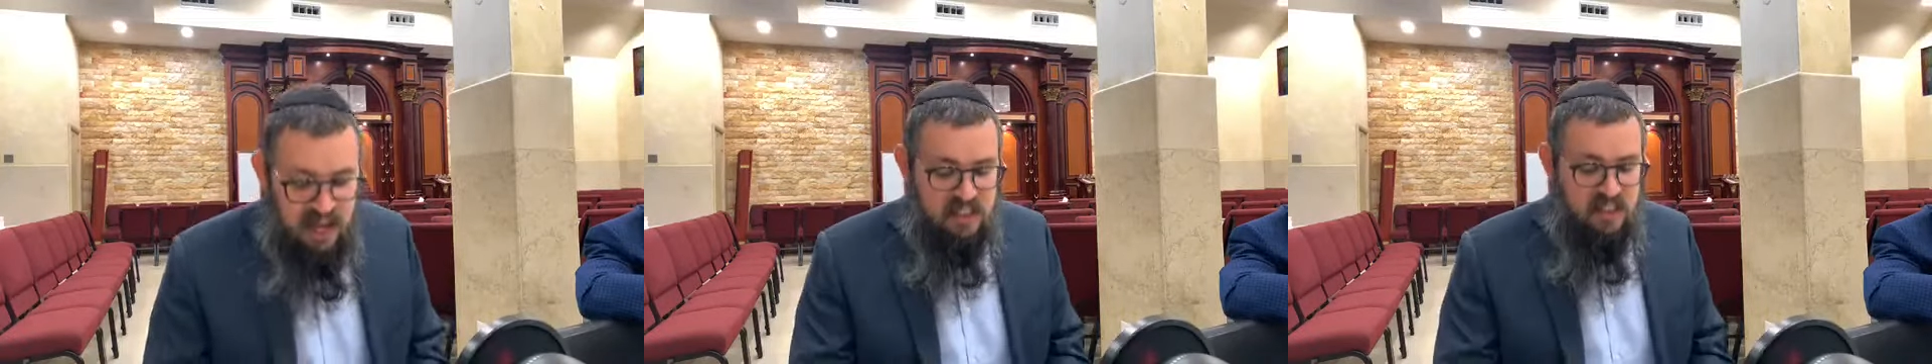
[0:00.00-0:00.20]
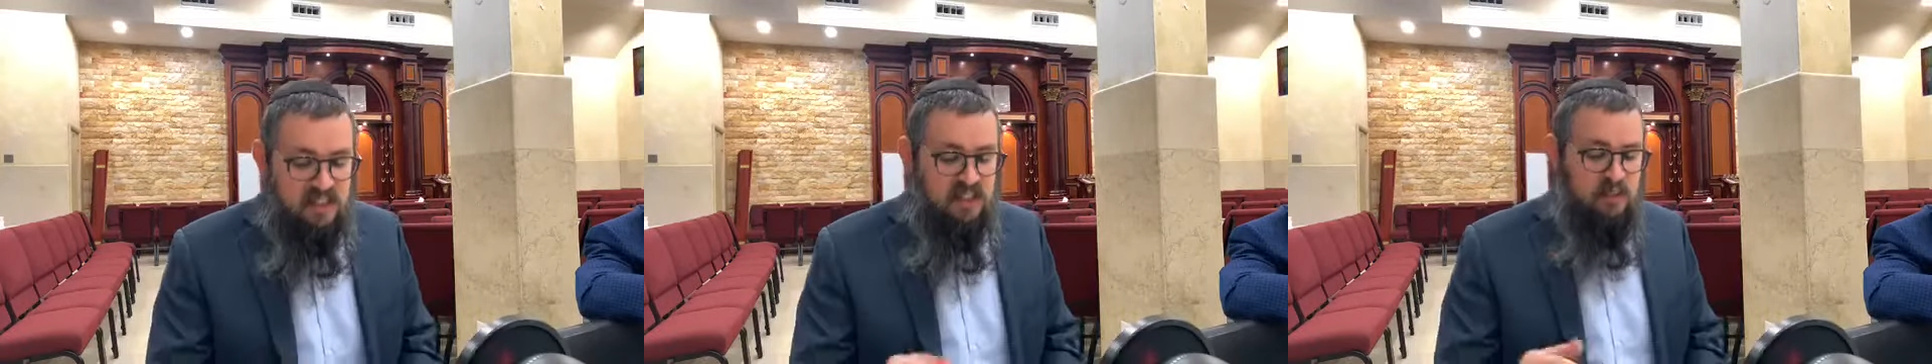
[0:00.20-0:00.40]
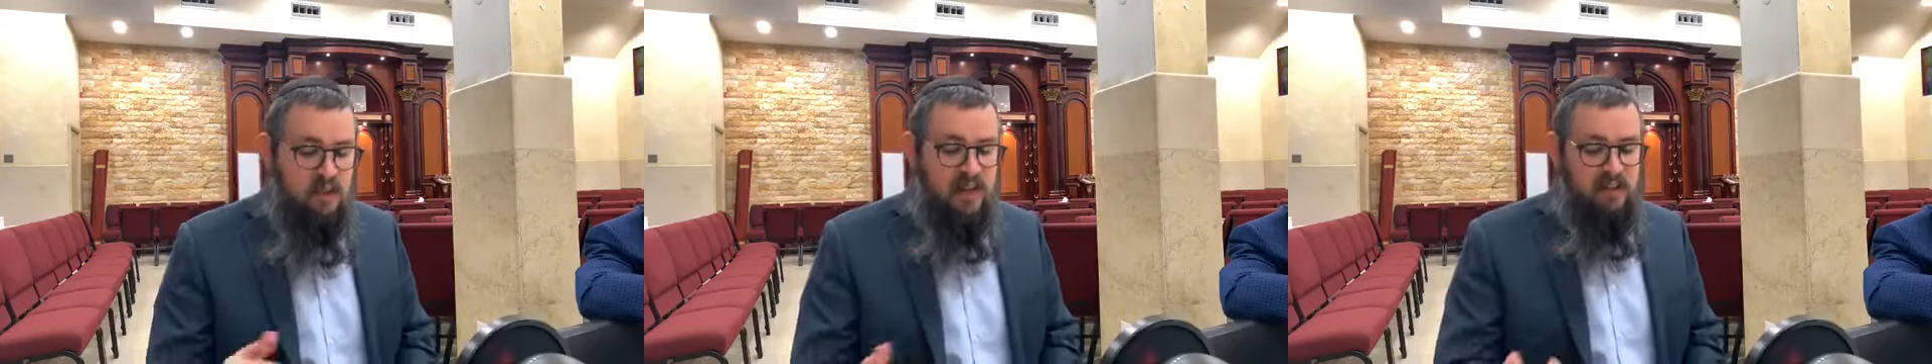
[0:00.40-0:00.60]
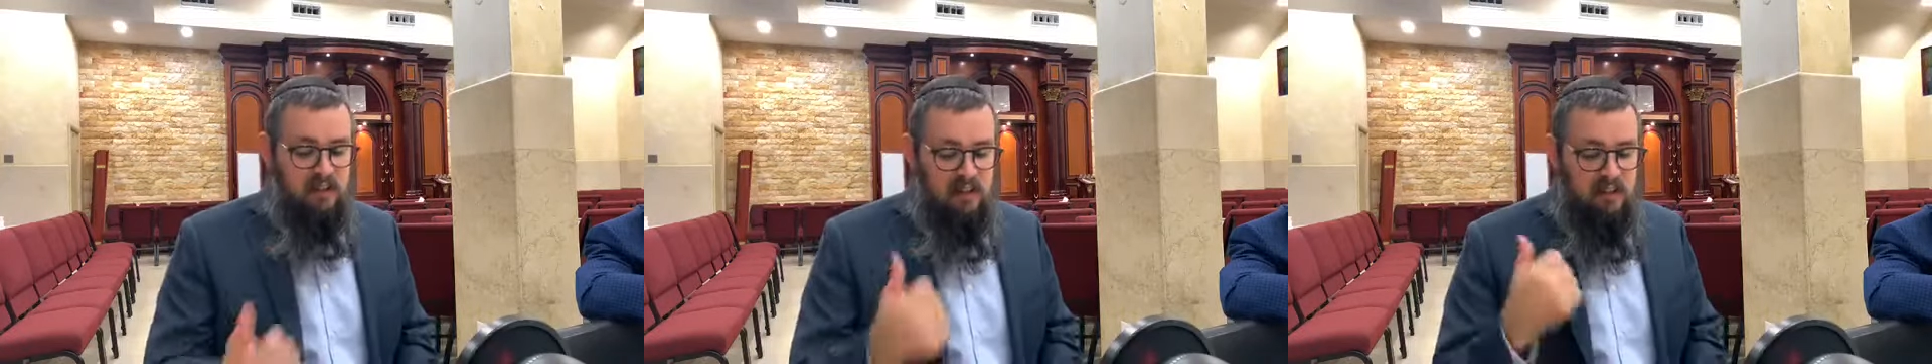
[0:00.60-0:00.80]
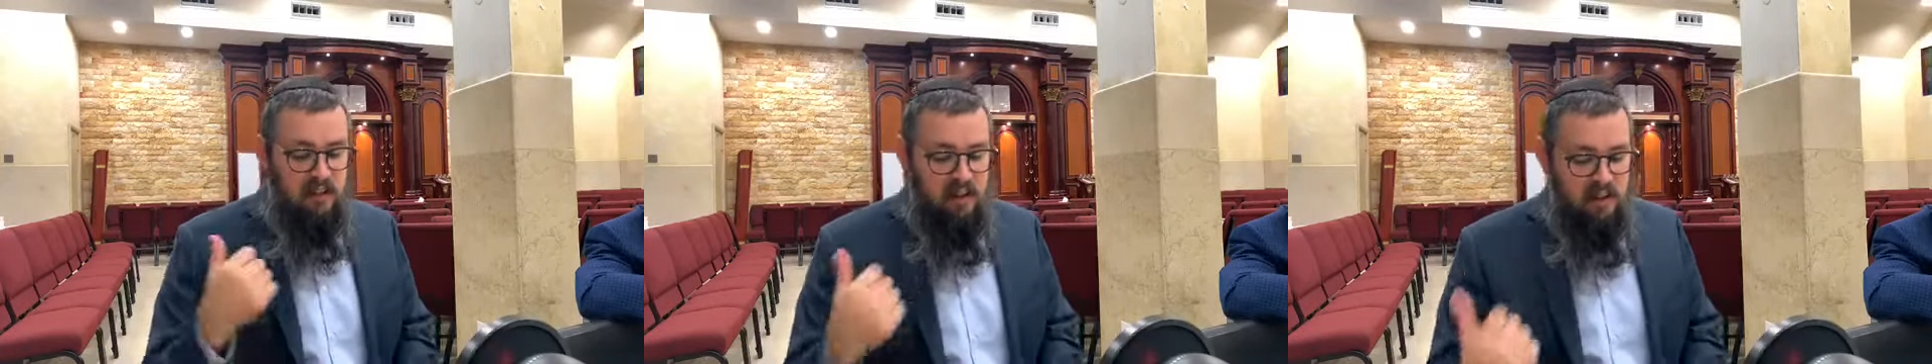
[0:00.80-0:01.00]
as explained
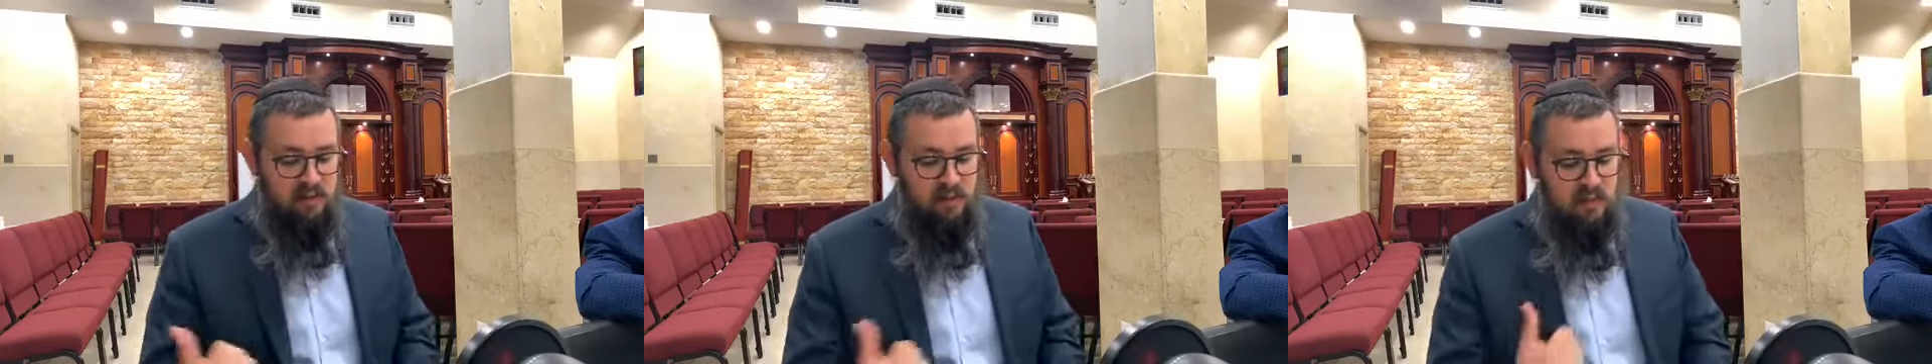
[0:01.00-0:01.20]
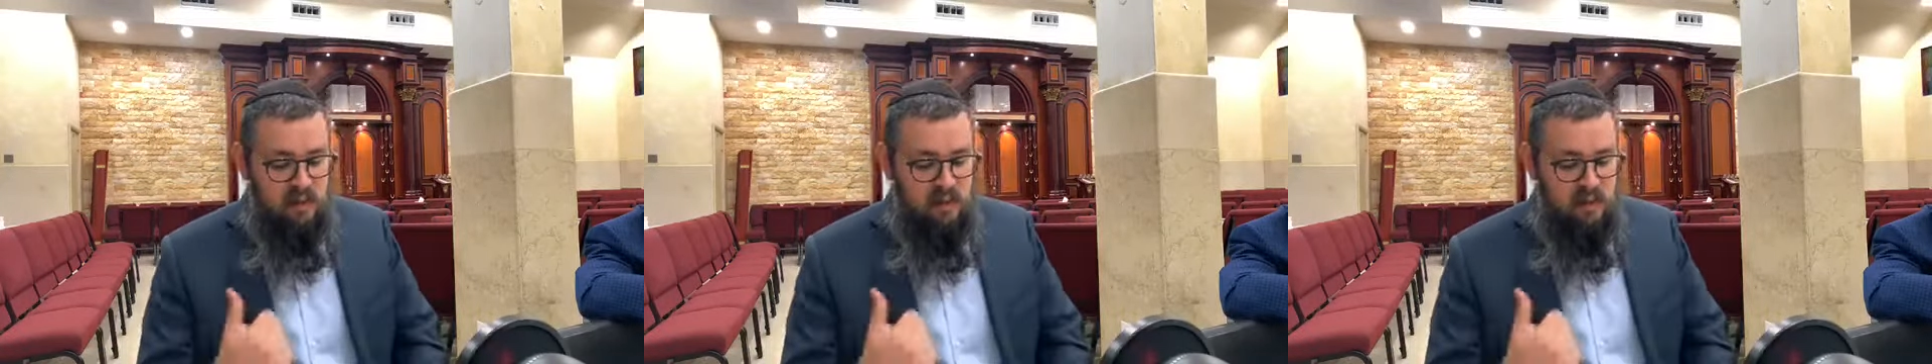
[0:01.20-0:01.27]
in